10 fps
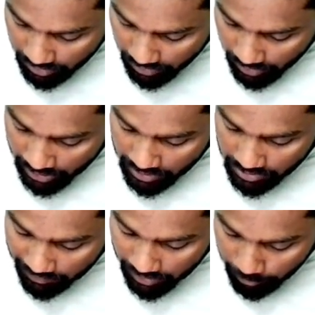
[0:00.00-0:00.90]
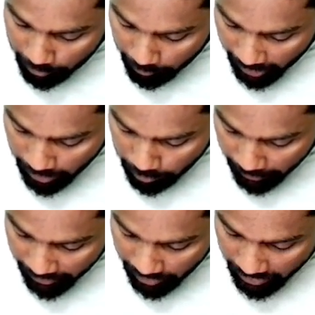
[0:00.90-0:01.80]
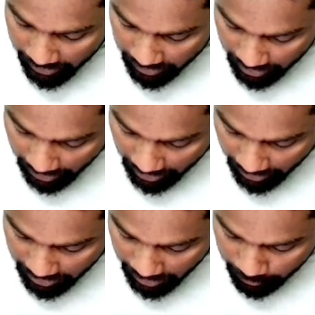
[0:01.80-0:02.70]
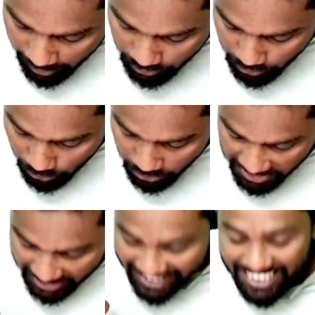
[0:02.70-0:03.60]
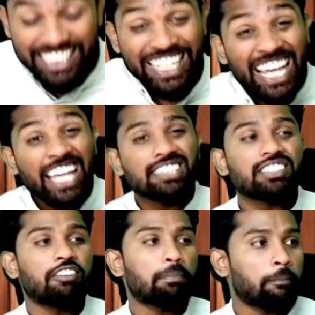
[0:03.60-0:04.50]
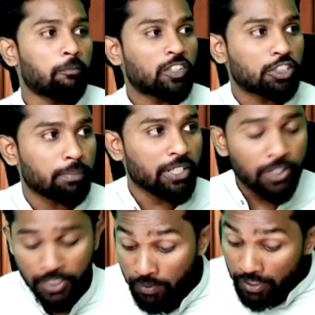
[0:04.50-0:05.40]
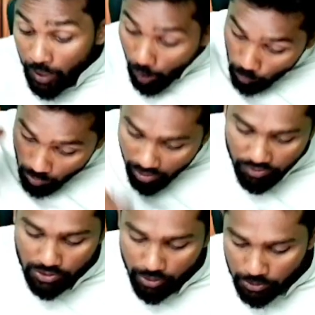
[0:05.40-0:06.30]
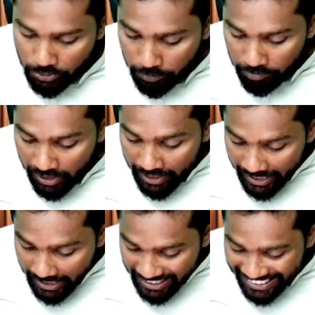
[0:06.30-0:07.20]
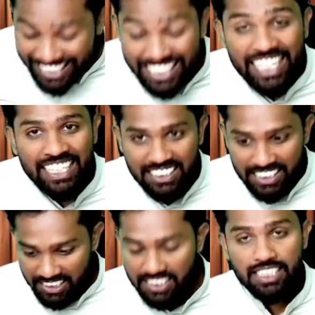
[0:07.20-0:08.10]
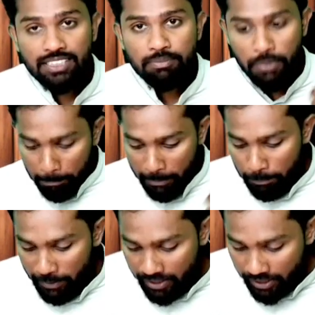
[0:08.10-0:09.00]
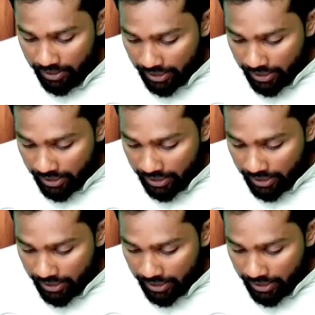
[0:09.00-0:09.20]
is our main priority. 33 marks. So section A is our first priority. Out of this also, Index 16, PPE